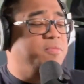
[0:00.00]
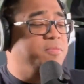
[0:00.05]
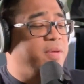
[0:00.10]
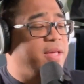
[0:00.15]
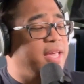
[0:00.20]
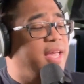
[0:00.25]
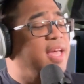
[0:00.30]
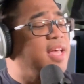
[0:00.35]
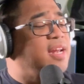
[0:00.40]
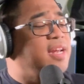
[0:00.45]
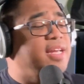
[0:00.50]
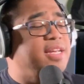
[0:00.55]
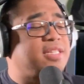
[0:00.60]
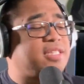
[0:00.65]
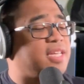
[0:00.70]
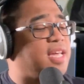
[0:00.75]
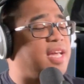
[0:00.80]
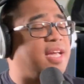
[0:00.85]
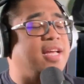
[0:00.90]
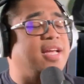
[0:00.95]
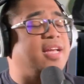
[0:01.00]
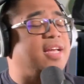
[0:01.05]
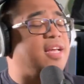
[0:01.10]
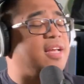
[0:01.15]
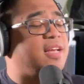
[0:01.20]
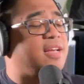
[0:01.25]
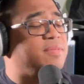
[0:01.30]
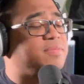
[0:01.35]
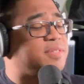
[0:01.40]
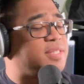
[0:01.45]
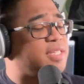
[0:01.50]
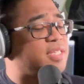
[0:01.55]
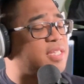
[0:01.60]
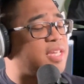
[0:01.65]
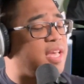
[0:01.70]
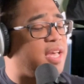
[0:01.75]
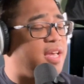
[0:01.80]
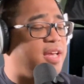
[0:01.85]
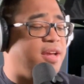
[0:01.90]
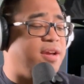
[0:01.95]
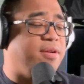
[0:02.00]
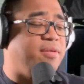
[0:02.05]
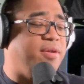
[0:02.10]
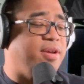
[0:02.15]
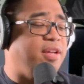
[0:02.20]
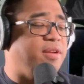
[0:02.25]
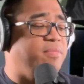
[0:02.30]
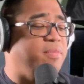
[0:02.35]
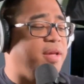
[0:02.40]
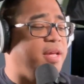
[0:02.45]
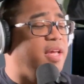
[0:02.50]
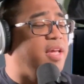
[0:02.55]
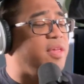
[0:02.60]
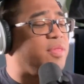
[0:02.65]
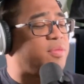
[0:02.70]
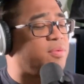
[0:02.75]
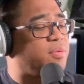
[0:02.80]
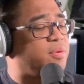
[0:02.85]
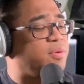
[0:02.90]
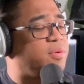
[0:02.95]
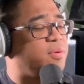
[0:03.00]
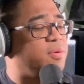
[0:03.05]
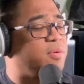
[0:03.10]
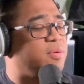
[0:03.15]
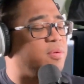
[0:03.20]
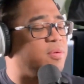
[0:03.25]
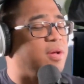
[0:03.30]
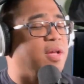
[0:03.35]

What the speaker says: many times he's carried me through.